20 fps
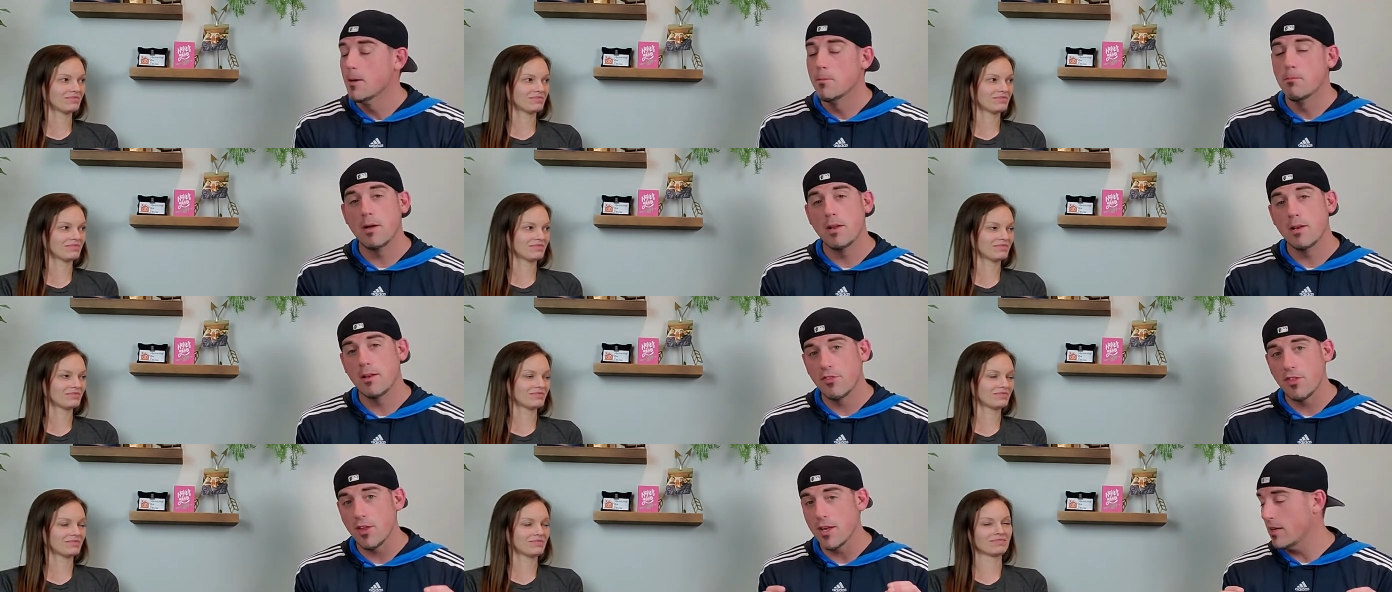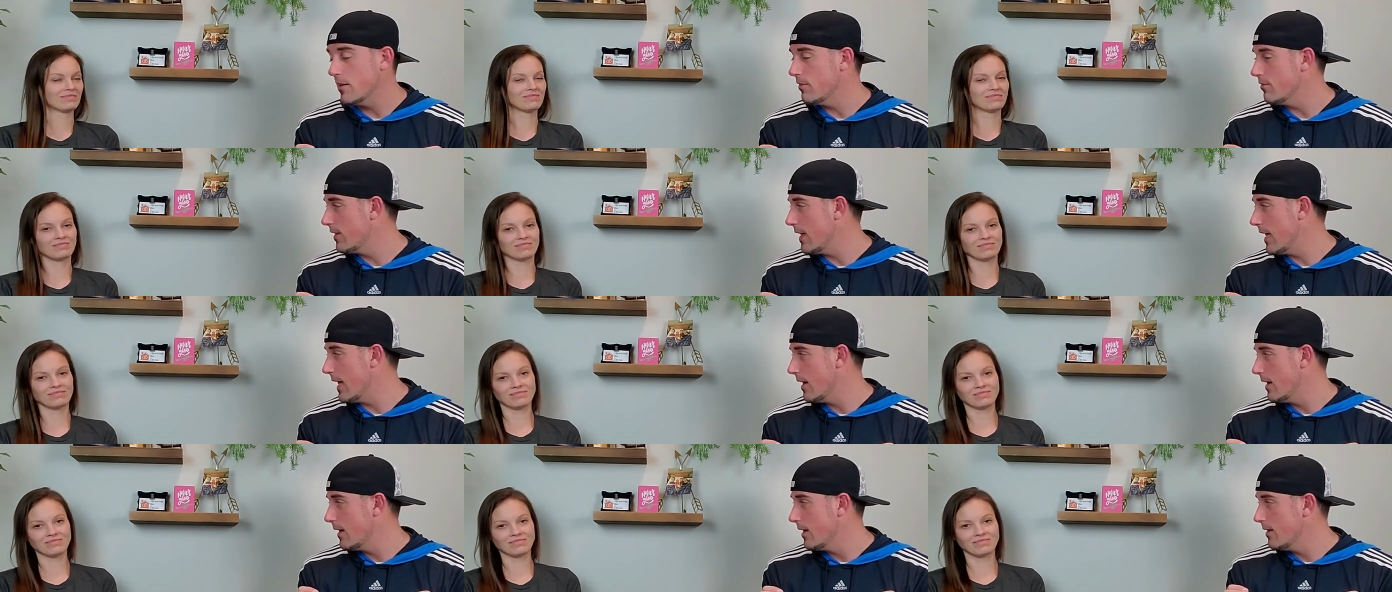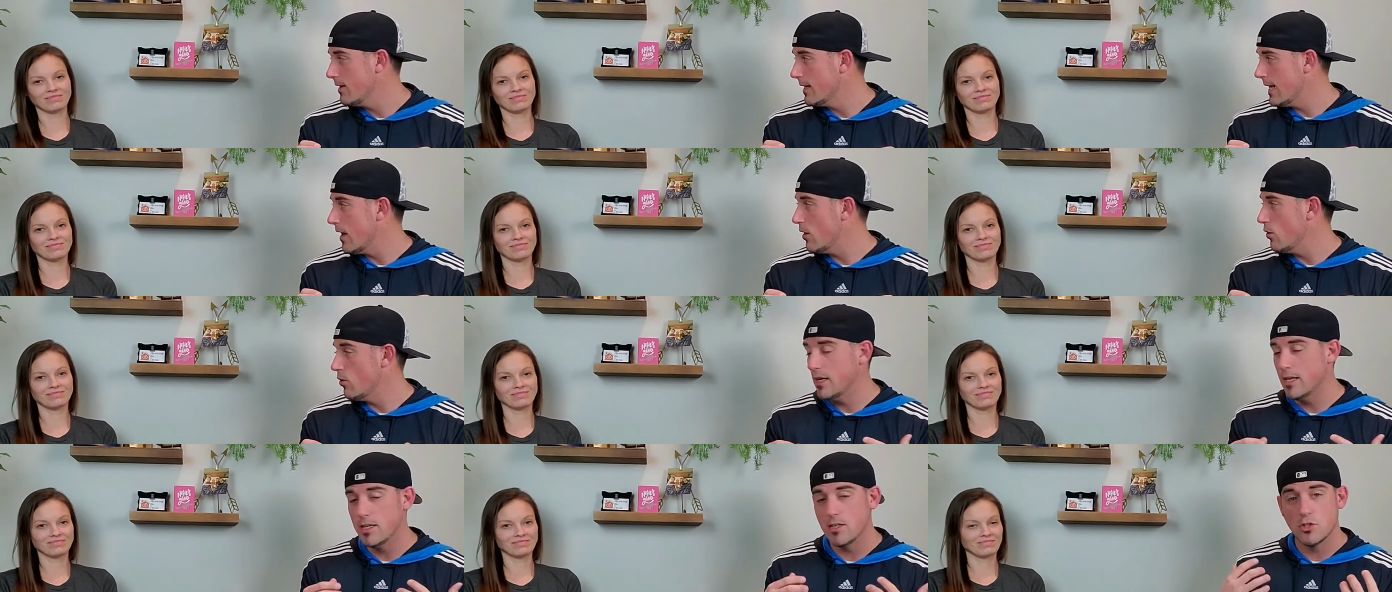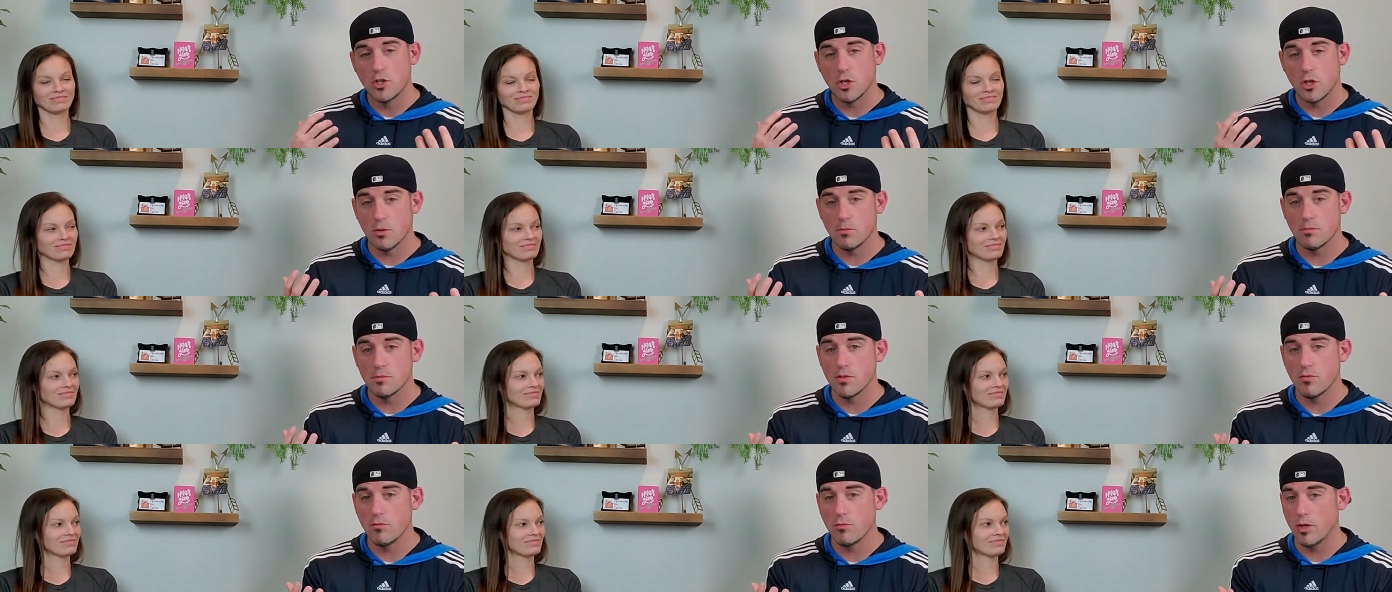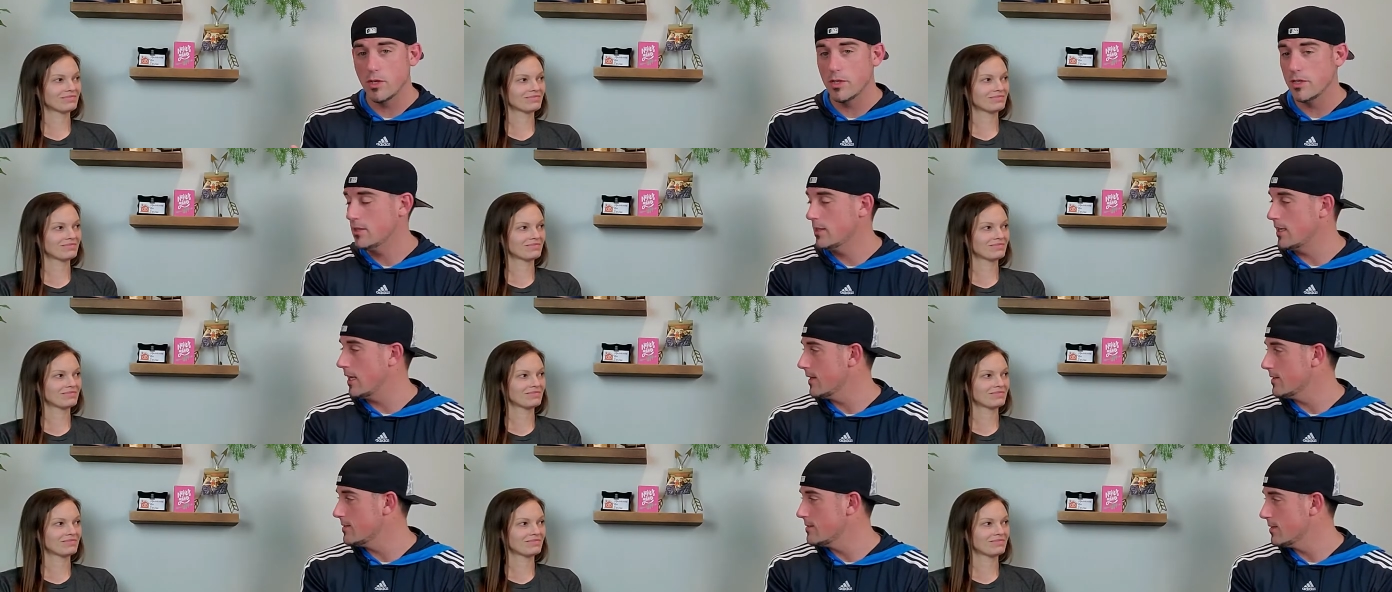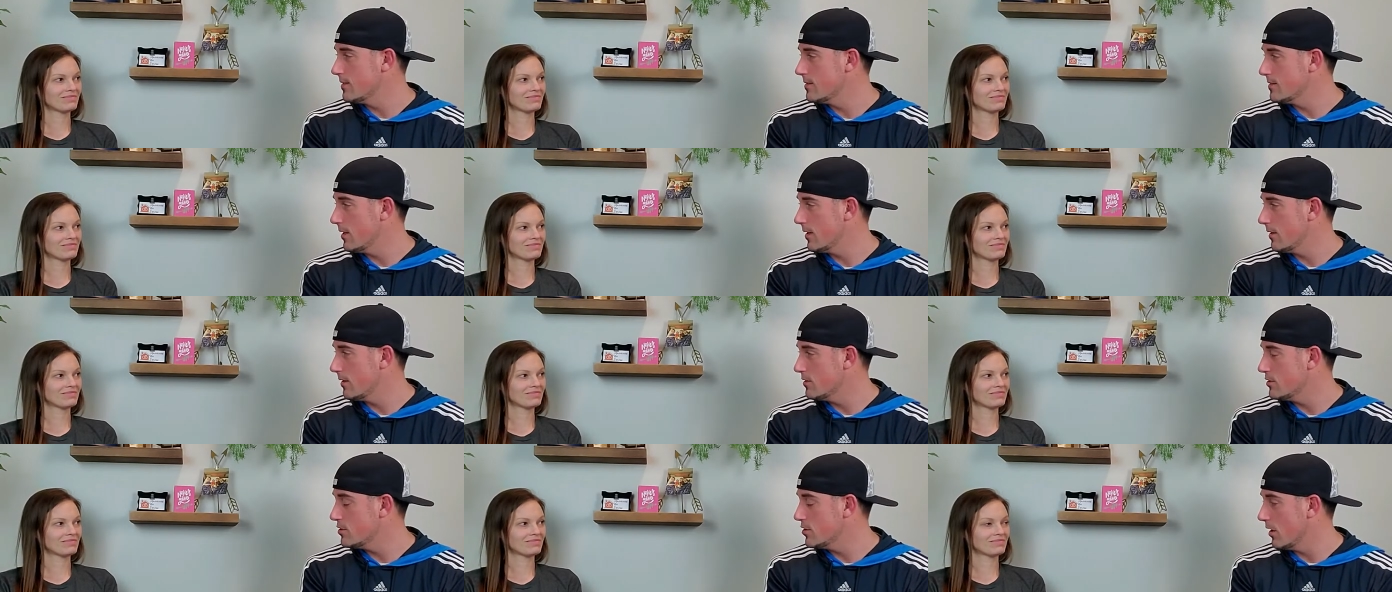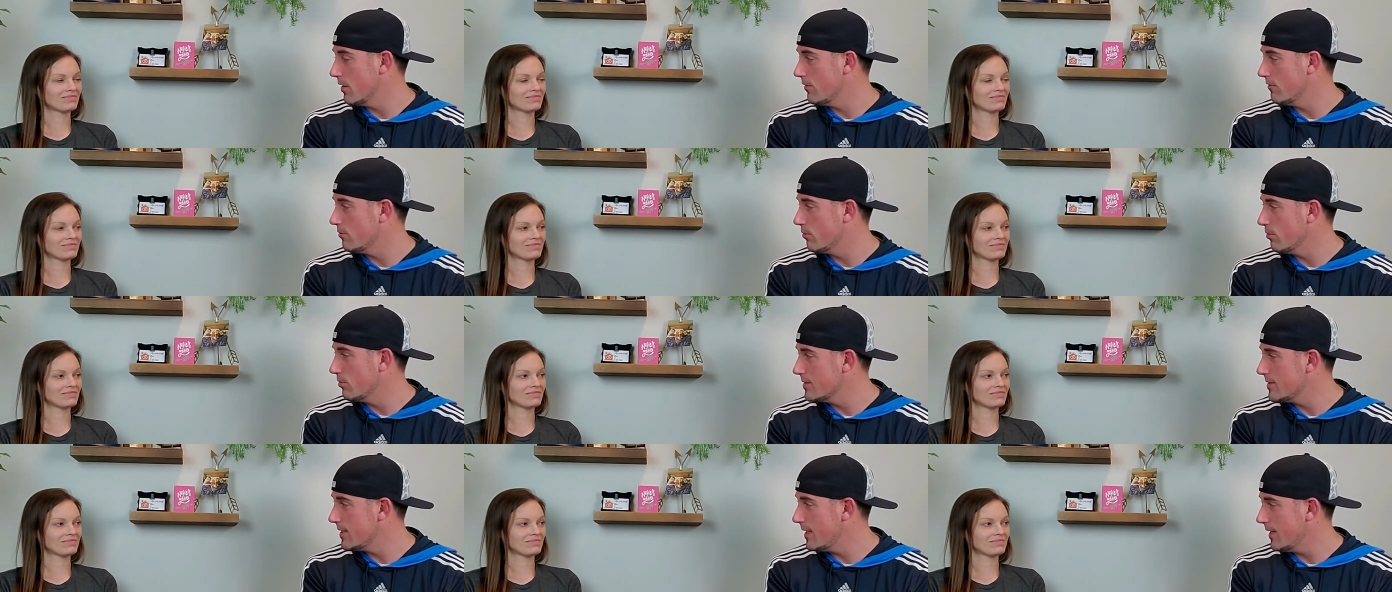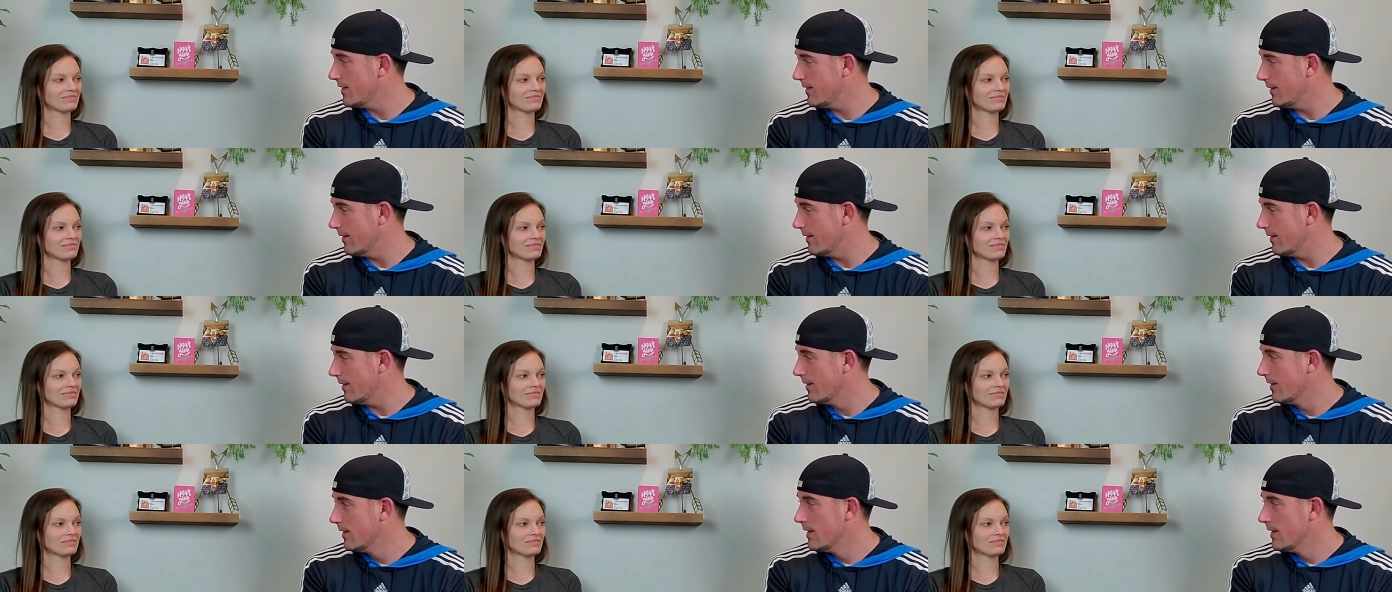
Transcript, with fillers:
Speaker 1: But think of that now in terms of what God says here in John 14.